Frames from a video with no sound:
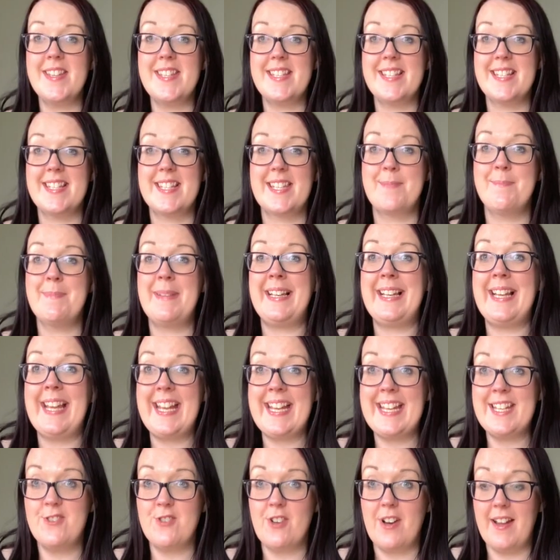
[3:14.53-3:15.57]
this is
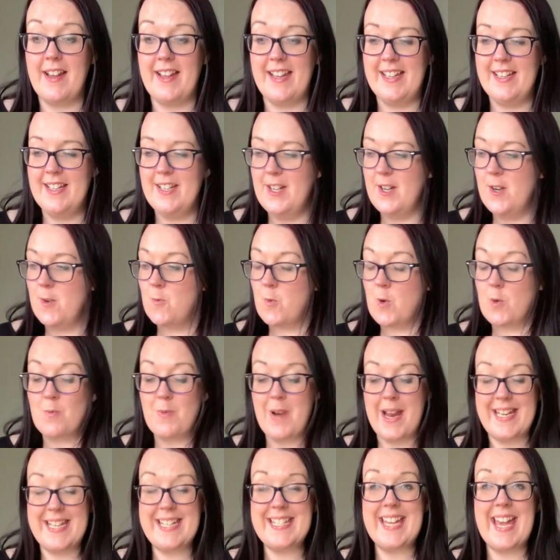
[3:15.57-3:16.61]
completely dry, we're
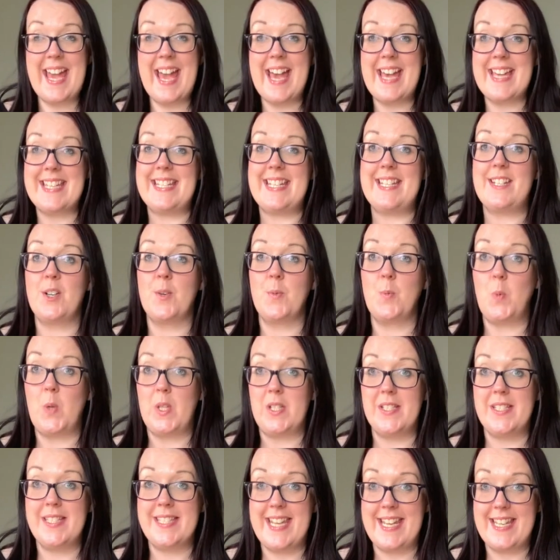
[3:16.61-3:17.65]
ready to add in our
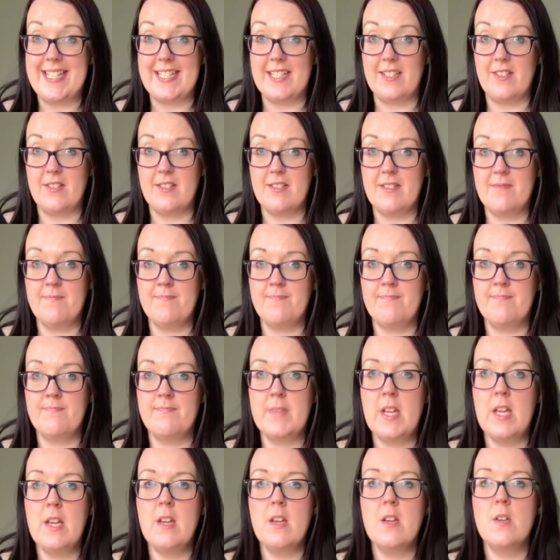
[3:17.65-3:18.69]
woolen tentacles.
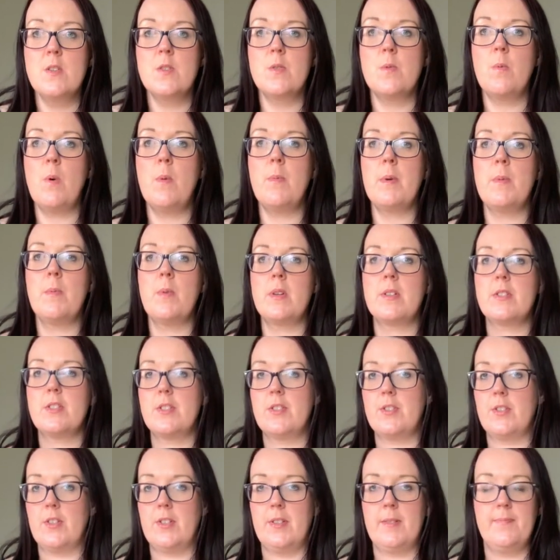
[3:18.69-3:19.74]
So what we want to
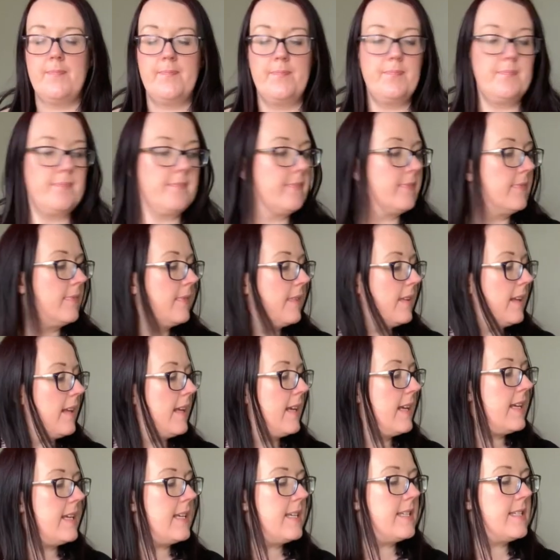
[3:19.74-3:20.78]
do
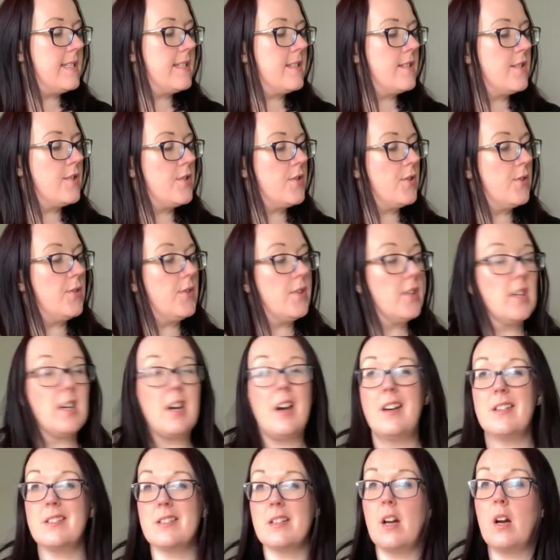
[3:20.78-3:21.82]
is to
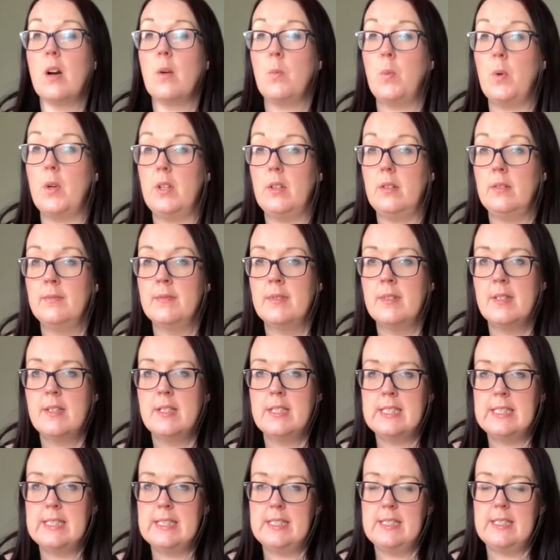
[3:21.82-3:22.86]
cut our wool.
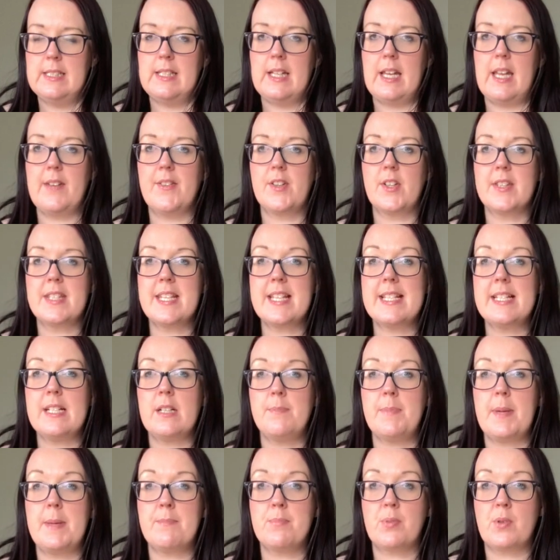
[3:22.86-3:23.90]
I've got this
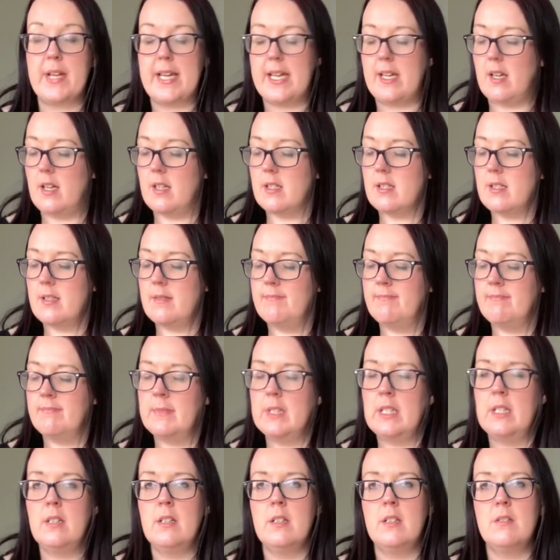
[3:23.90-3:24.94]
little bit pre-cut.
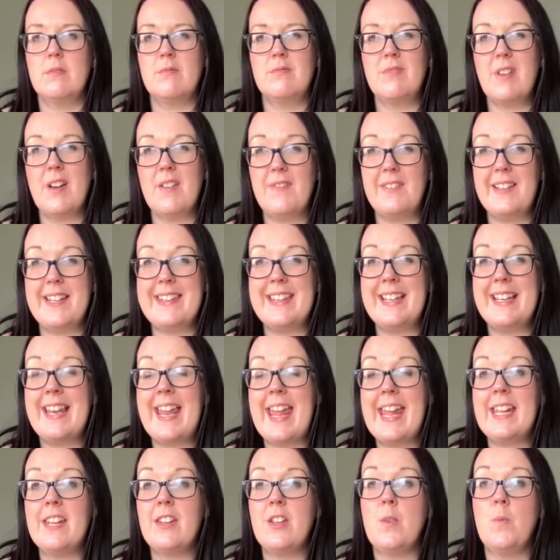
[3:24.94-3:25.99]
Roughly the
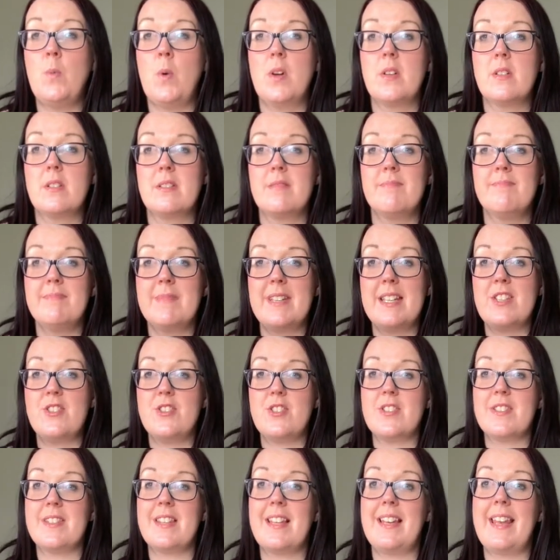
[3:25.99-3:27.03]
length you want is
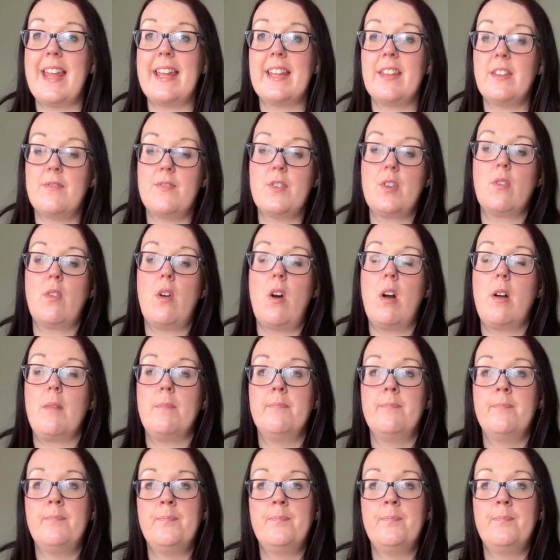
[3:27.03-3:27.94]
just the length of your arm,